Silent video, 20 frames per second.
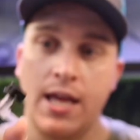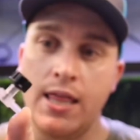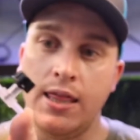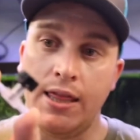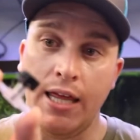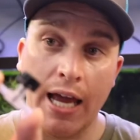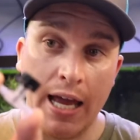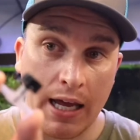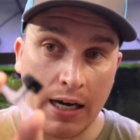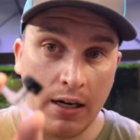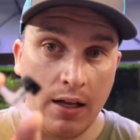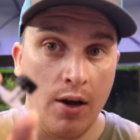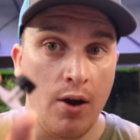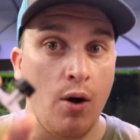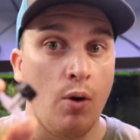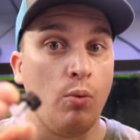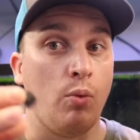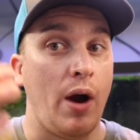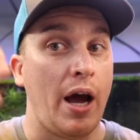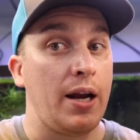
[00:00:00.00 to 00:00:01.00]
Then,
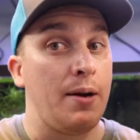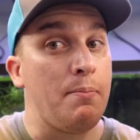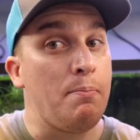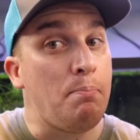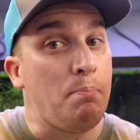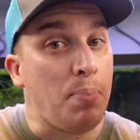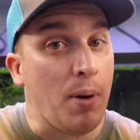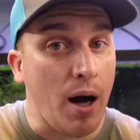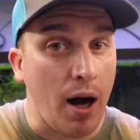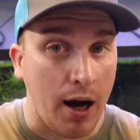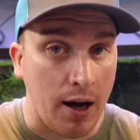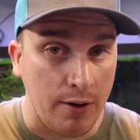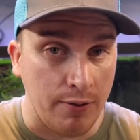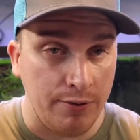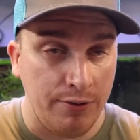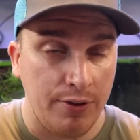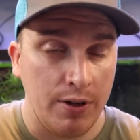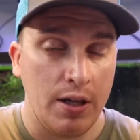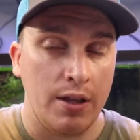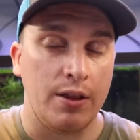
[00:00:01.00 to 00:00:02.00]
right
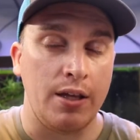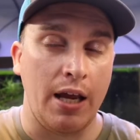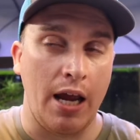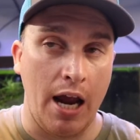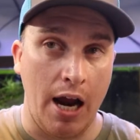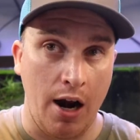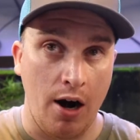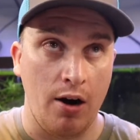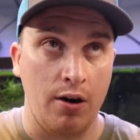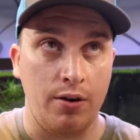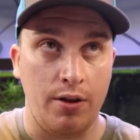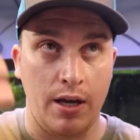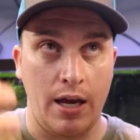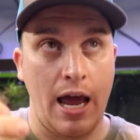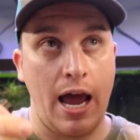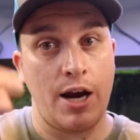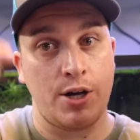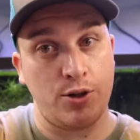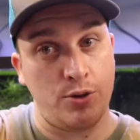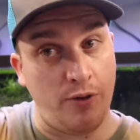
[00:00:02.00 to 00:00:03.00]
above the air, the
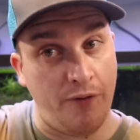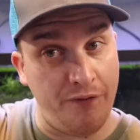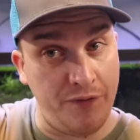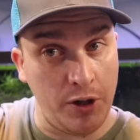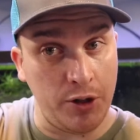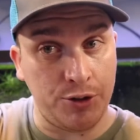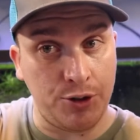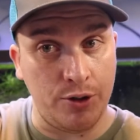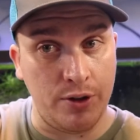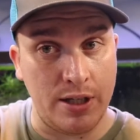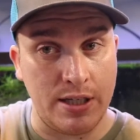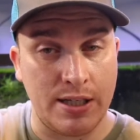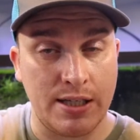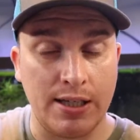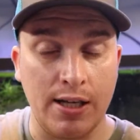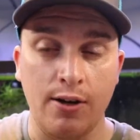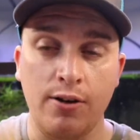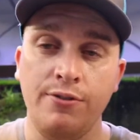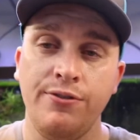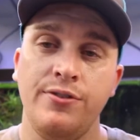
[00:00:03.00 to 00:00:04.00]
actual filter
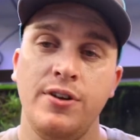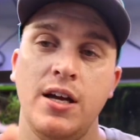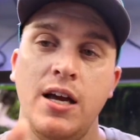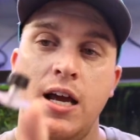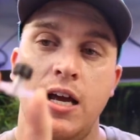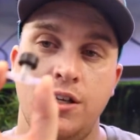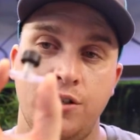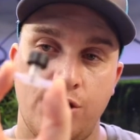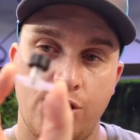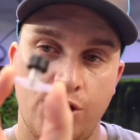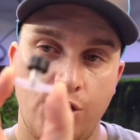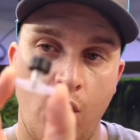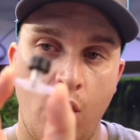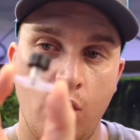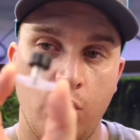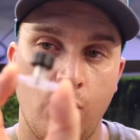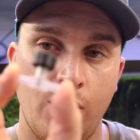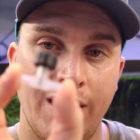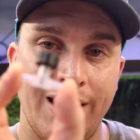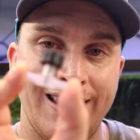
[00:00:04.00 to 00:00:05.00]
itself,
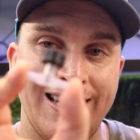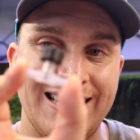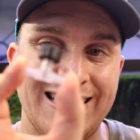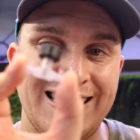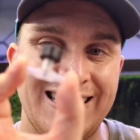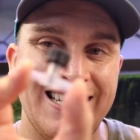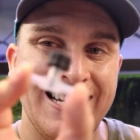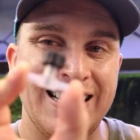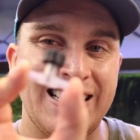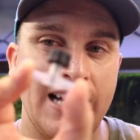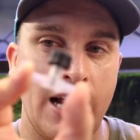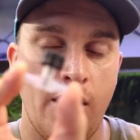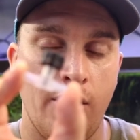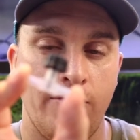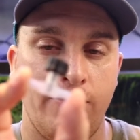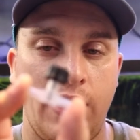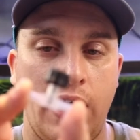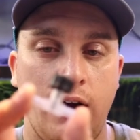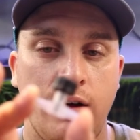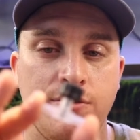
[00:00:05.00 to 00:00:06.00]
installed one of these Ziss air
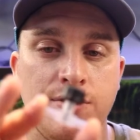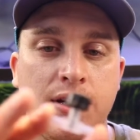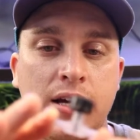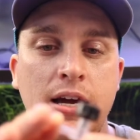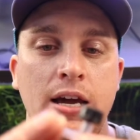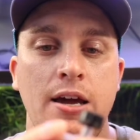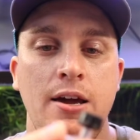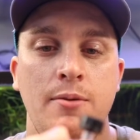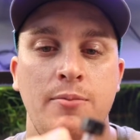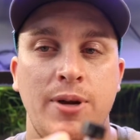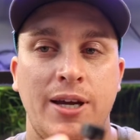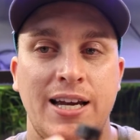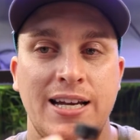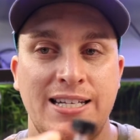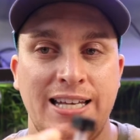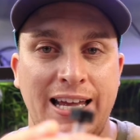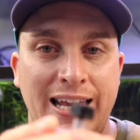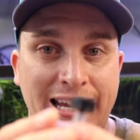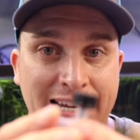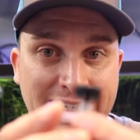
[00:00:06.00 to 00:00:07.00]
valves because
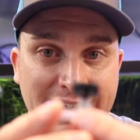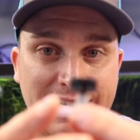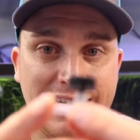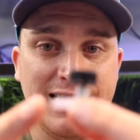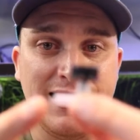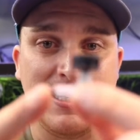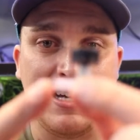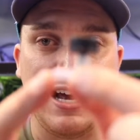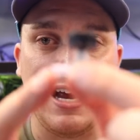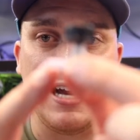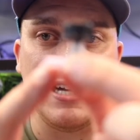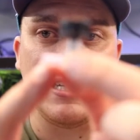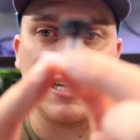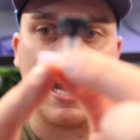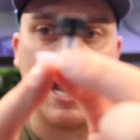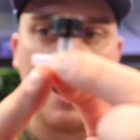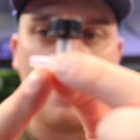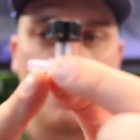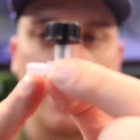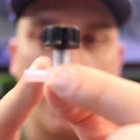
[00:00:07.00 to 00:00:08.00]
it is designed to
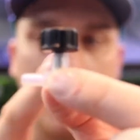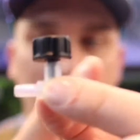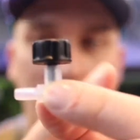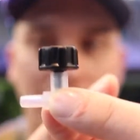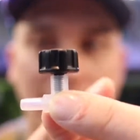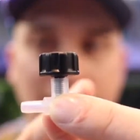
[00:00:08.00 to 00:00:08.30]
have airline